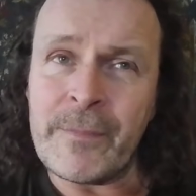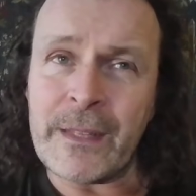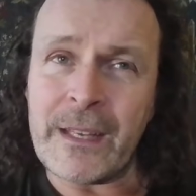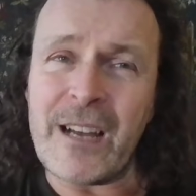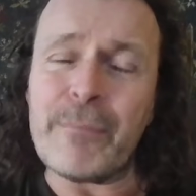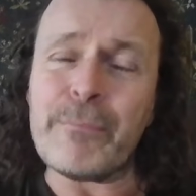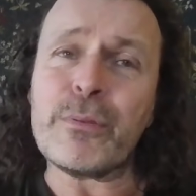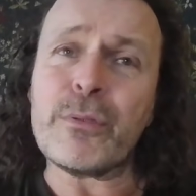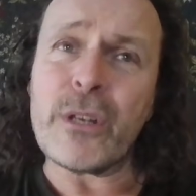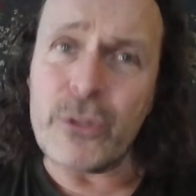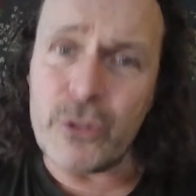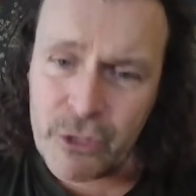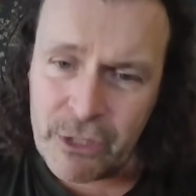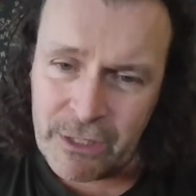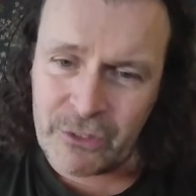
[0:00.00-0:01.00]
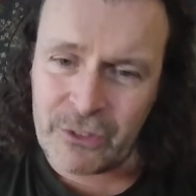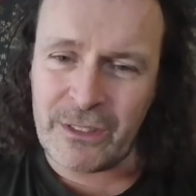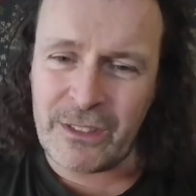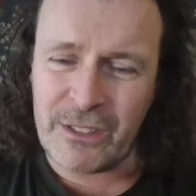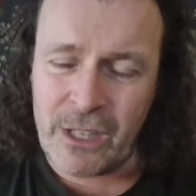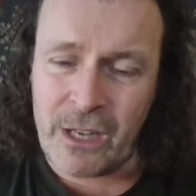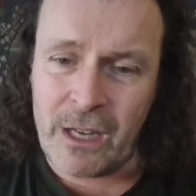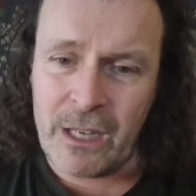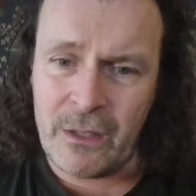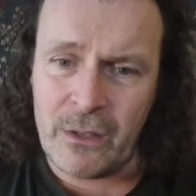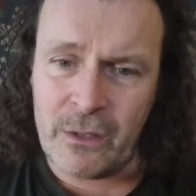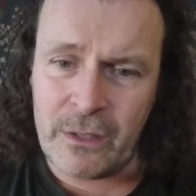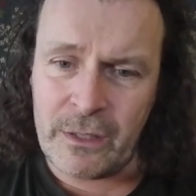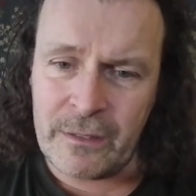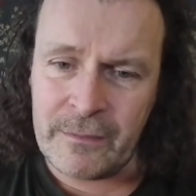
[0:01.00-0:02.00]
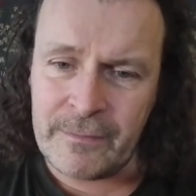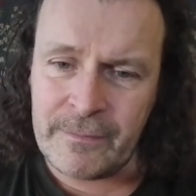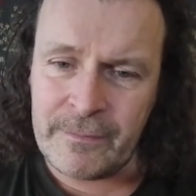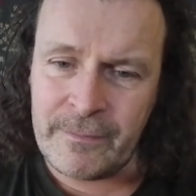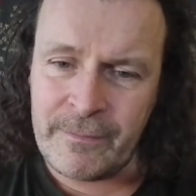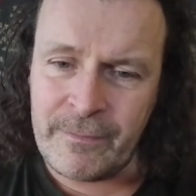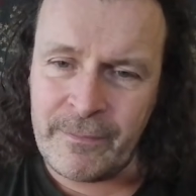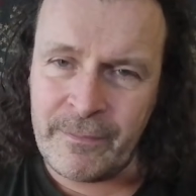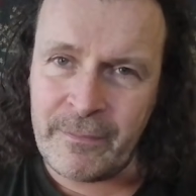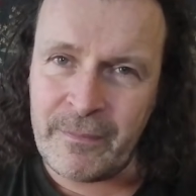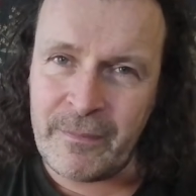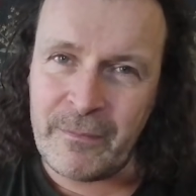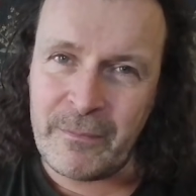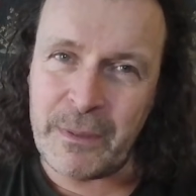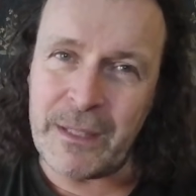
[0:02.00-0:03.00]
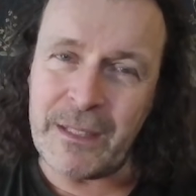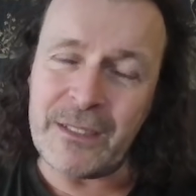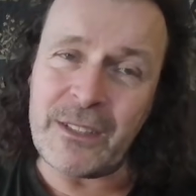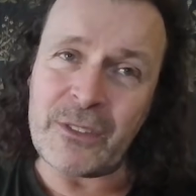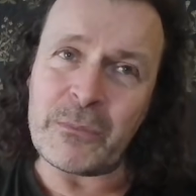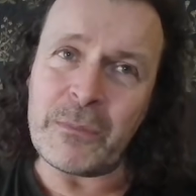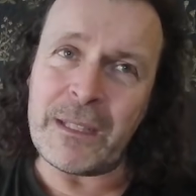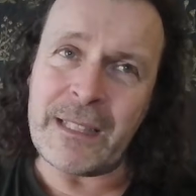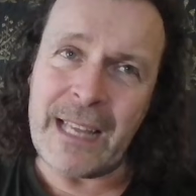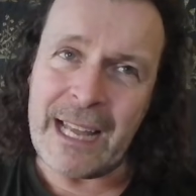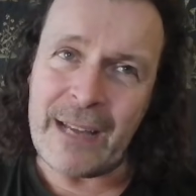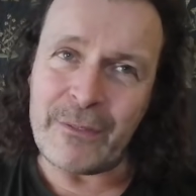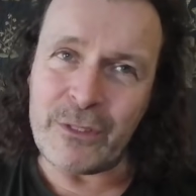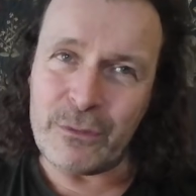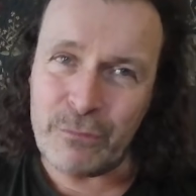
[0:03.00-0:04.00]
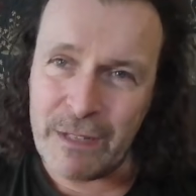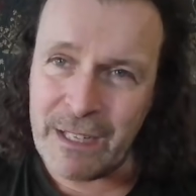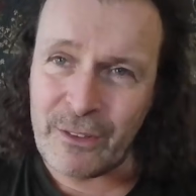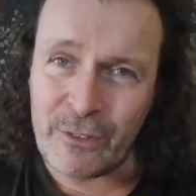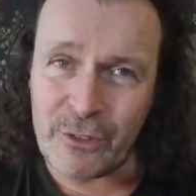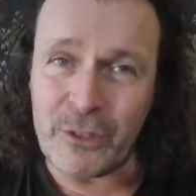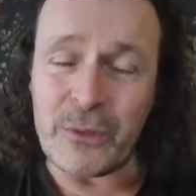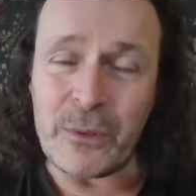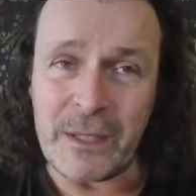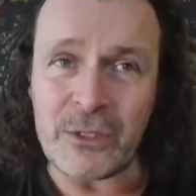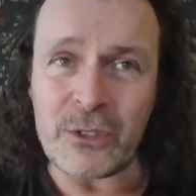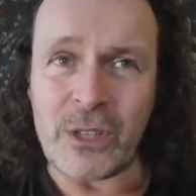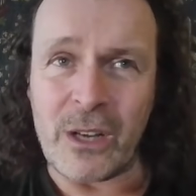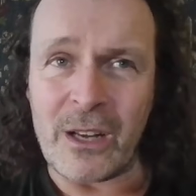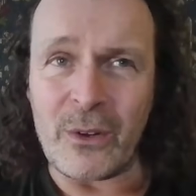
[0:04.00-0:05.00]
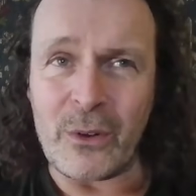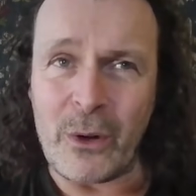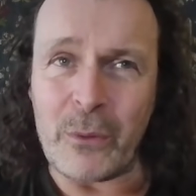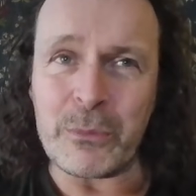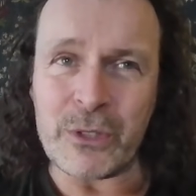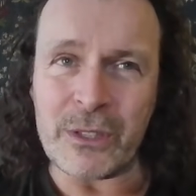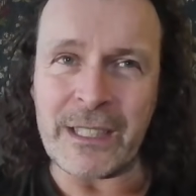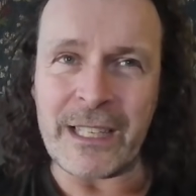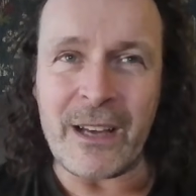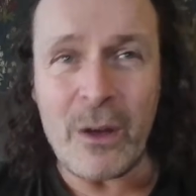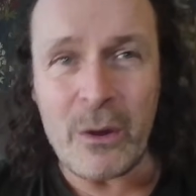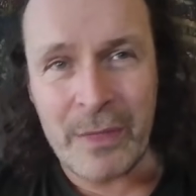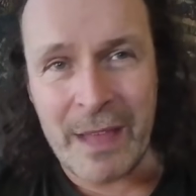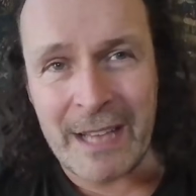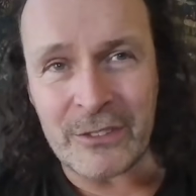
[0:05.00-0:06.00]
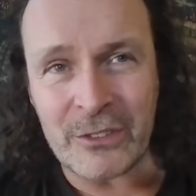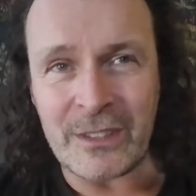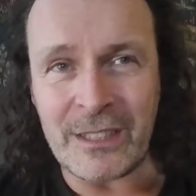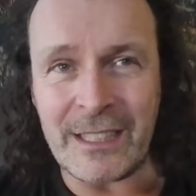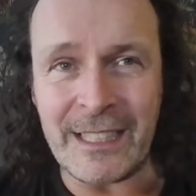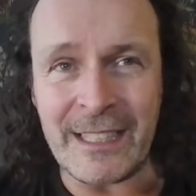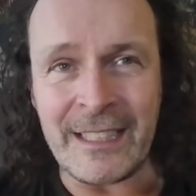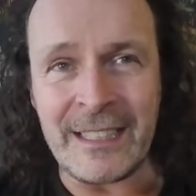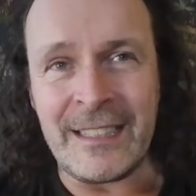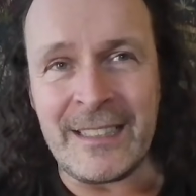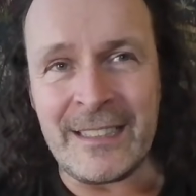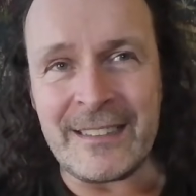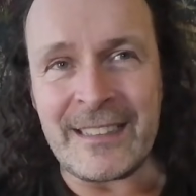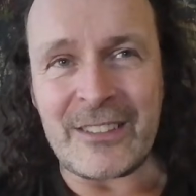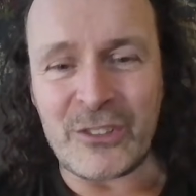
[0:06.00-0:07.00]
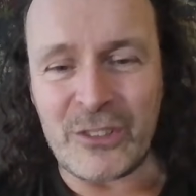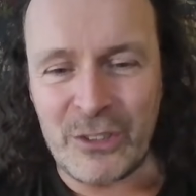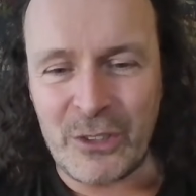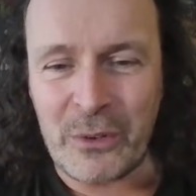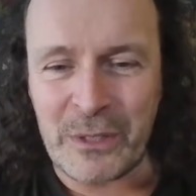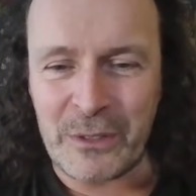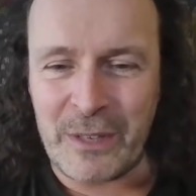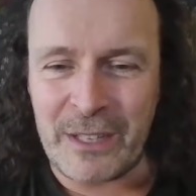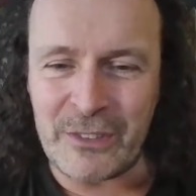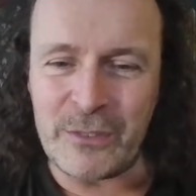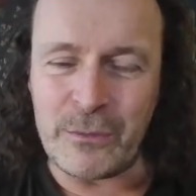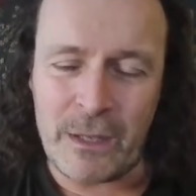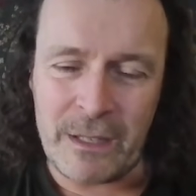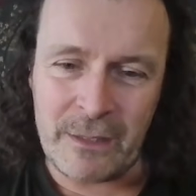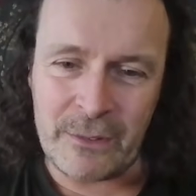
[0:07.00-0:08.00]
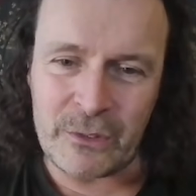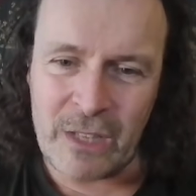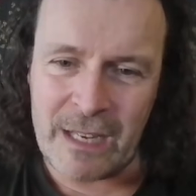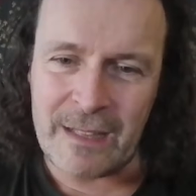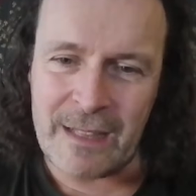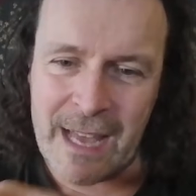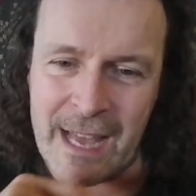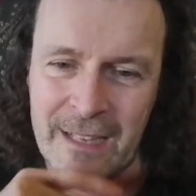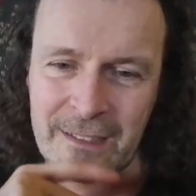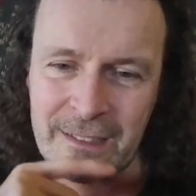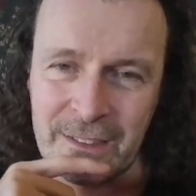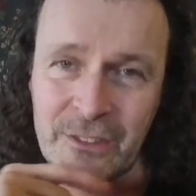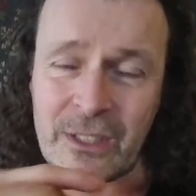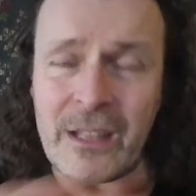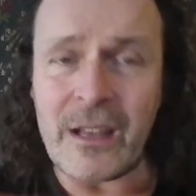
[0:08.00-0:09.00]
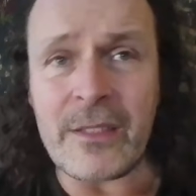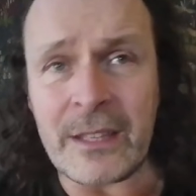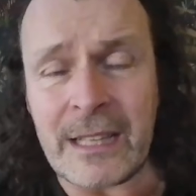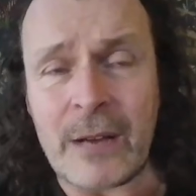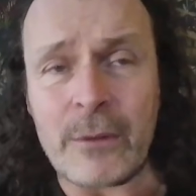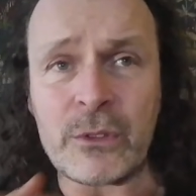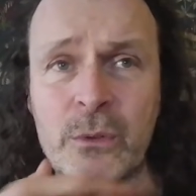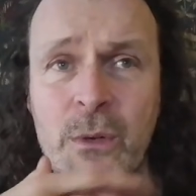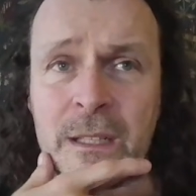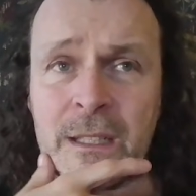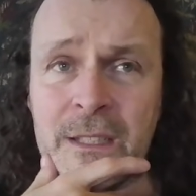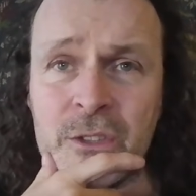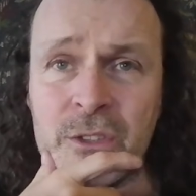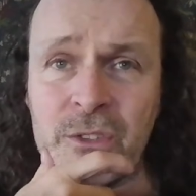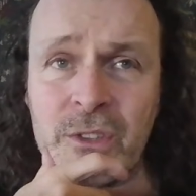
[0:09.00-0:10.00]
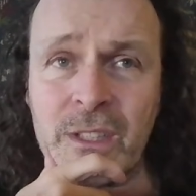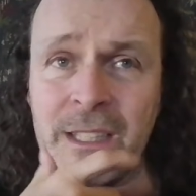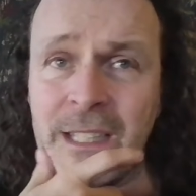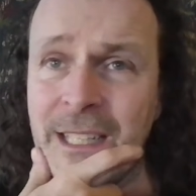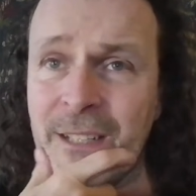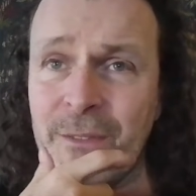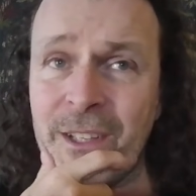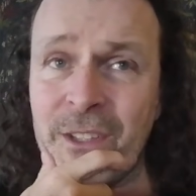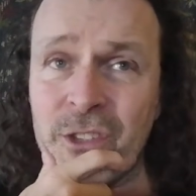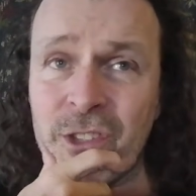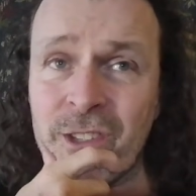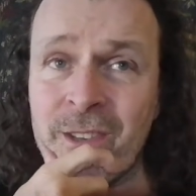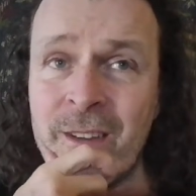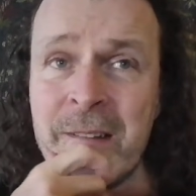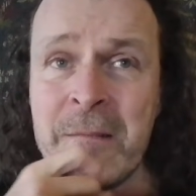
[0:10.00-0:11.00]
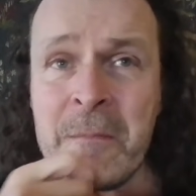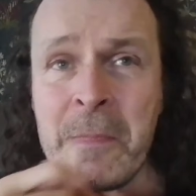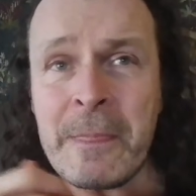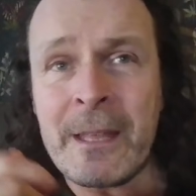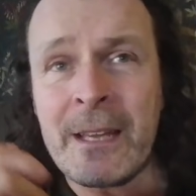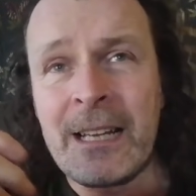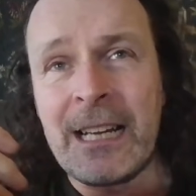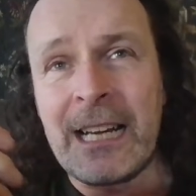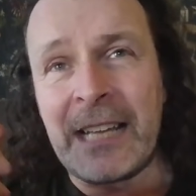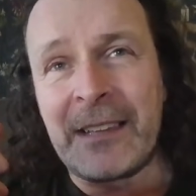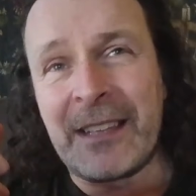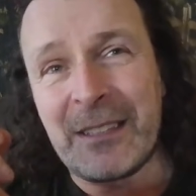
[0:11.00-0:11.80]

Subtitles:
approaches to the dialogue, but it doesn't mean they have to read through each dialogue option and go, oh, that's the non-aggressive one, I'll say that. So I think that was quite an interesting innovation. And then